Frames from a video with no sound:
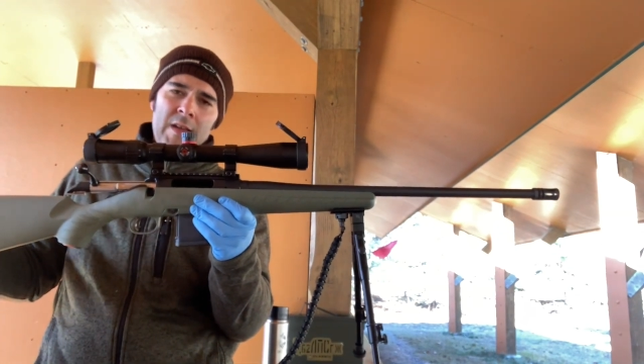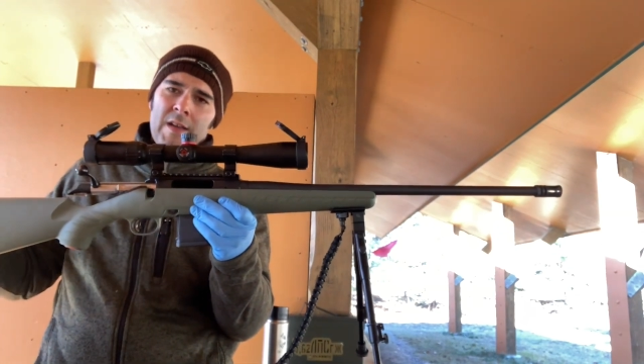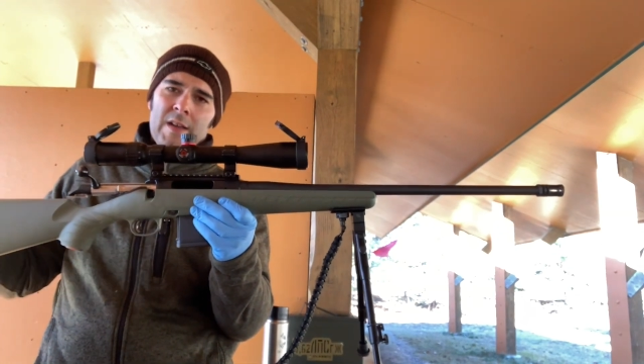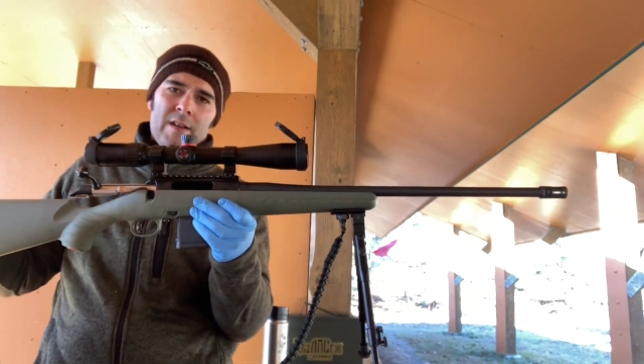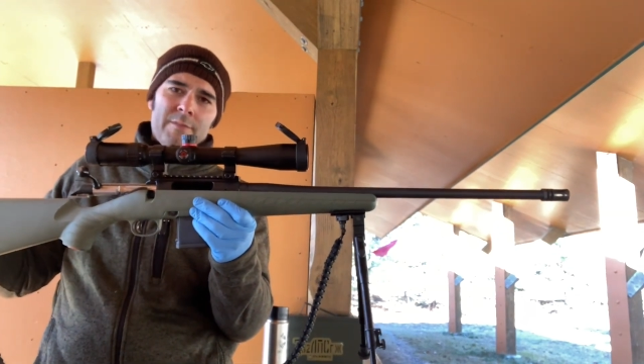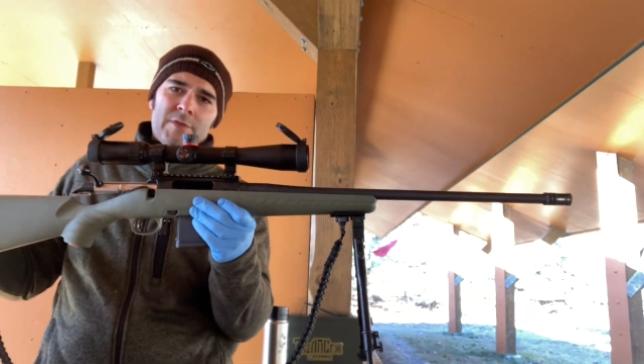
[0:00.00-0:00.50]

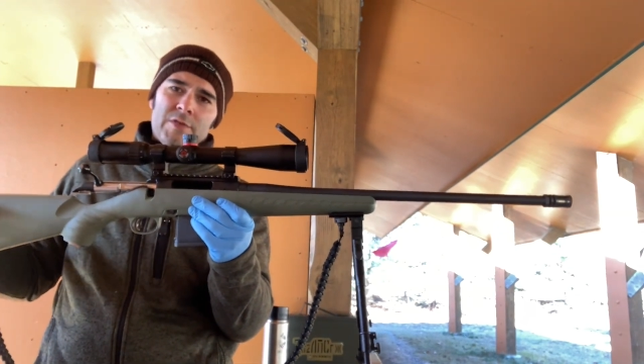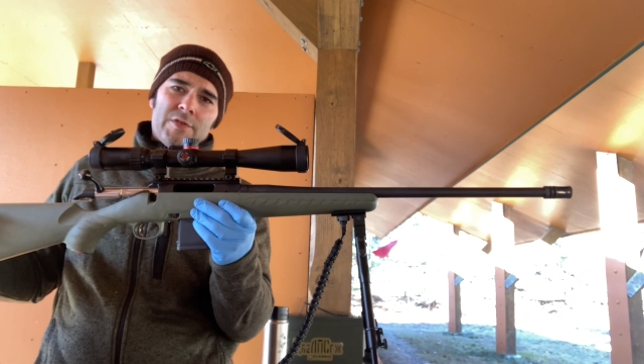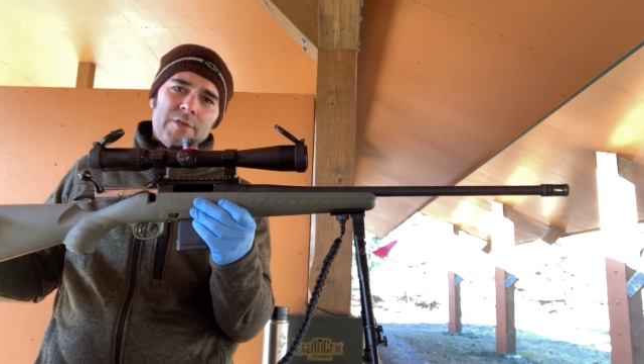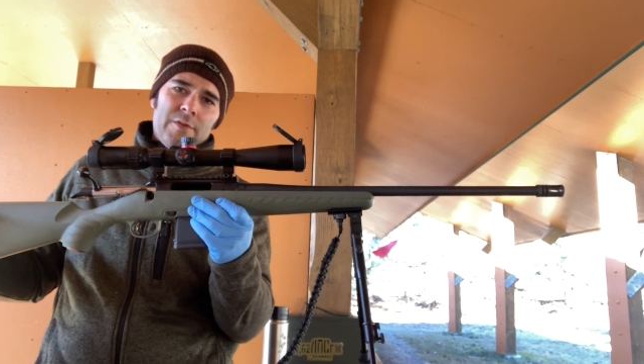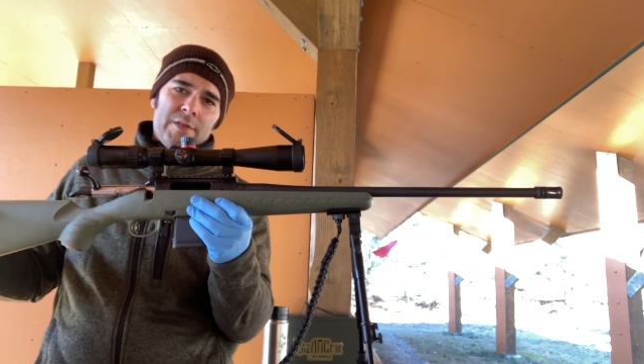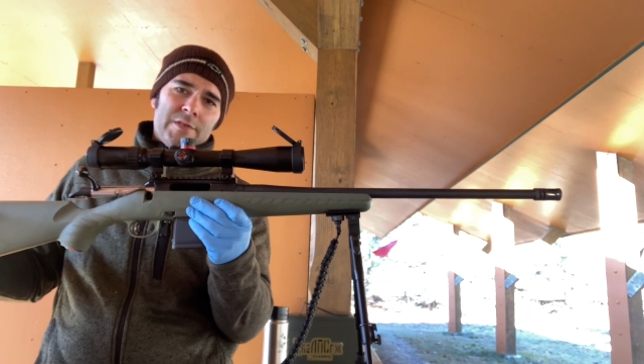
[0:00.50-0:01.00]
and I'm just
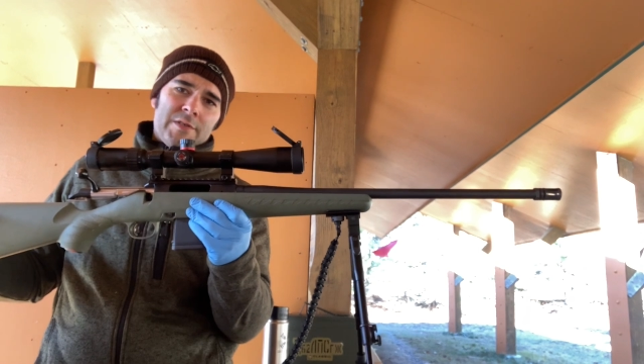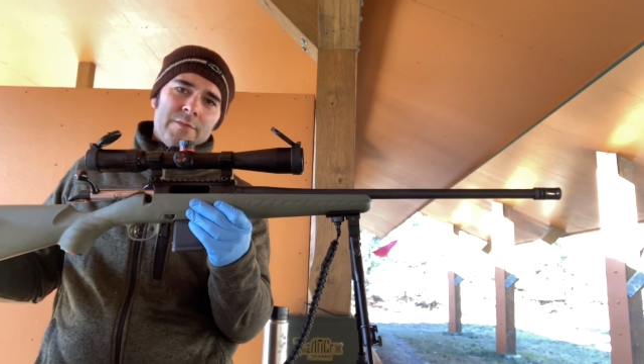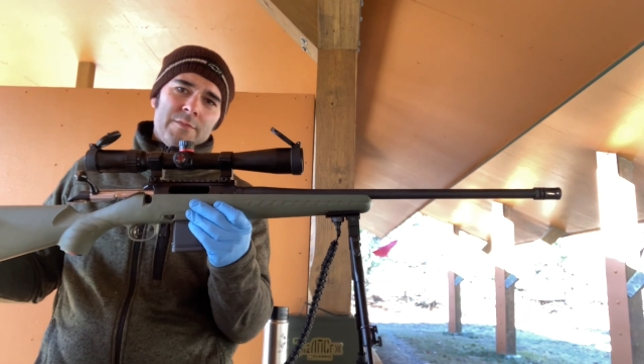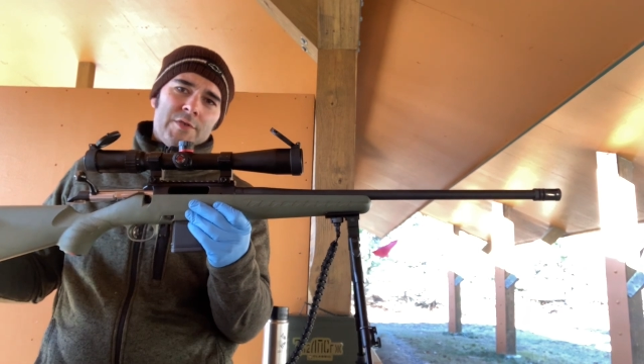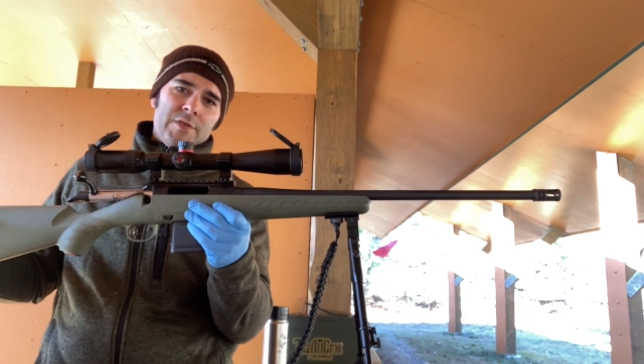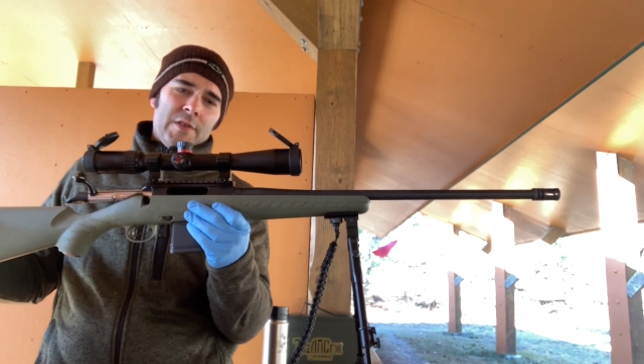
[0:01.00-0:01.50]
shooting
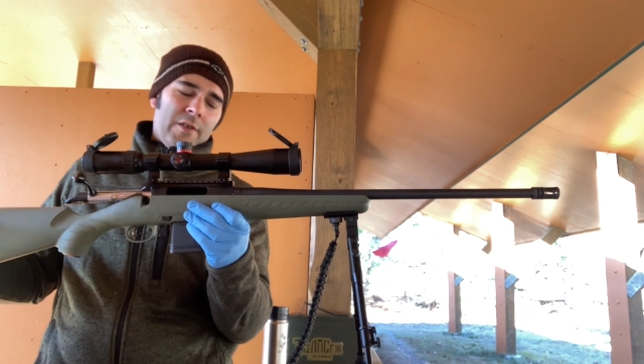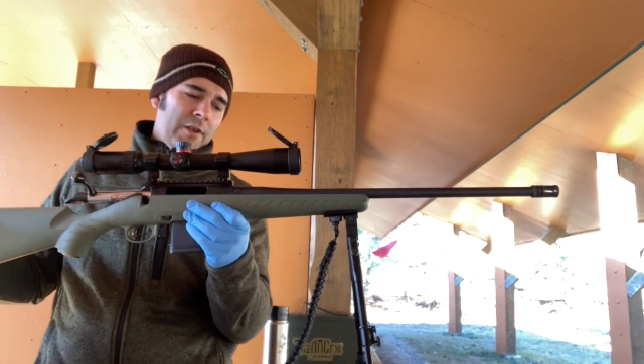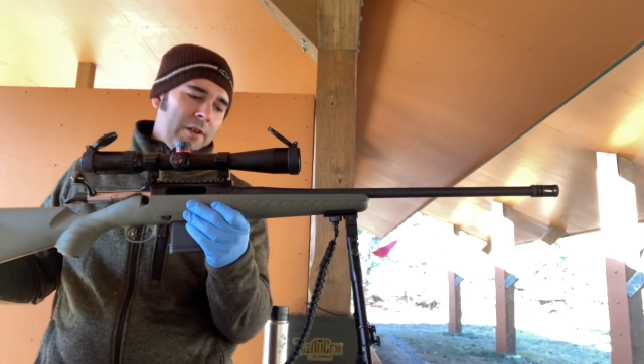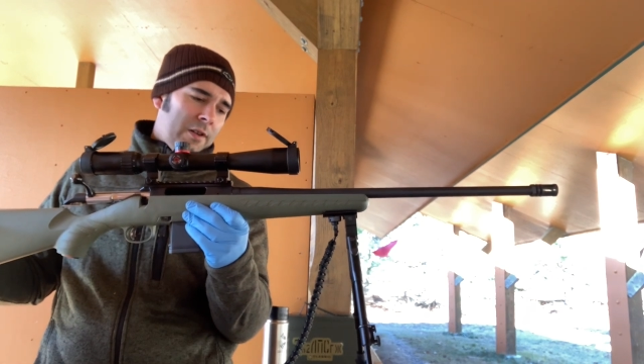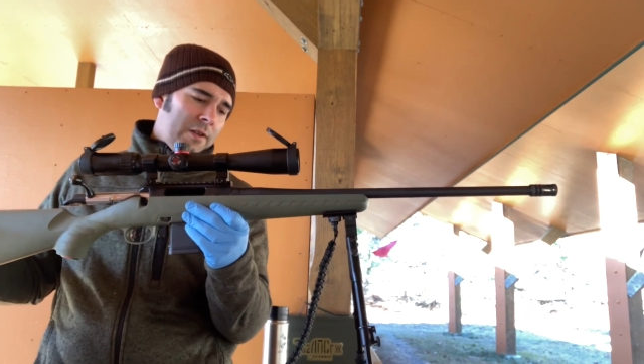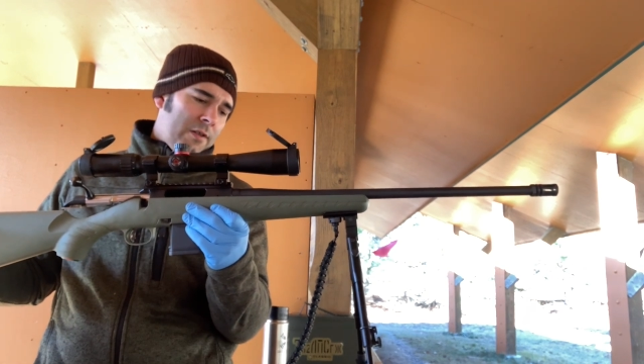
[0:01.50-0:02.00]
some
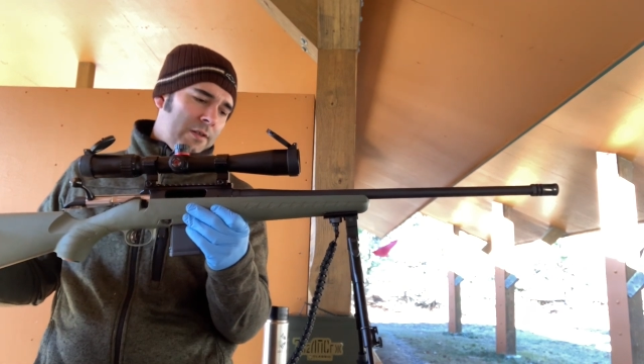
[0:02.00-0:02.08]
generic